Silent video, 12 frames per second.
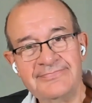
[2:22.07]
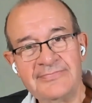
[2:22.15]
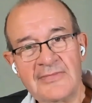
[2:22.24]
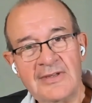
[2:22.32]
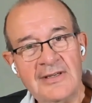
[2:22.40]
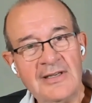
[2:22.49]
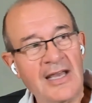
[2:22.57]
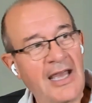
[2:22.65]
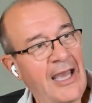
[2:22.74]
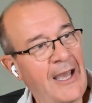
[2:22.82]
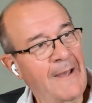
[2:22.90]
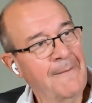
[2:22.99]
mm-hmm.
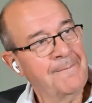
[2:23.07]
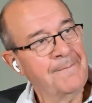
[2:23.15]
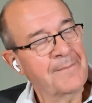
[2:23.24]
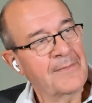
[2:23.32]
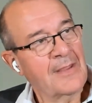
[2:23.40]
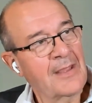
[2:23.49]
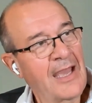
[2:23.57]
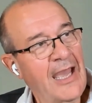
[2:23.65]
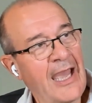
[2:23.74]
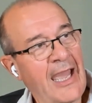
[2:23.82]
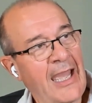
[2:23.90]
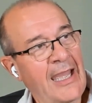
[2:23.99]
um,
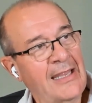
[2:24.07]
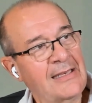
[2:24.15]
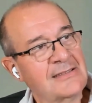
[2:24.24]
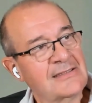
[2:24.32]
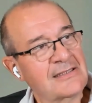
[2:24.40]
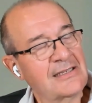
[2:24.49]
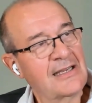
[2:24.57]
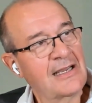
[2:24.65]
and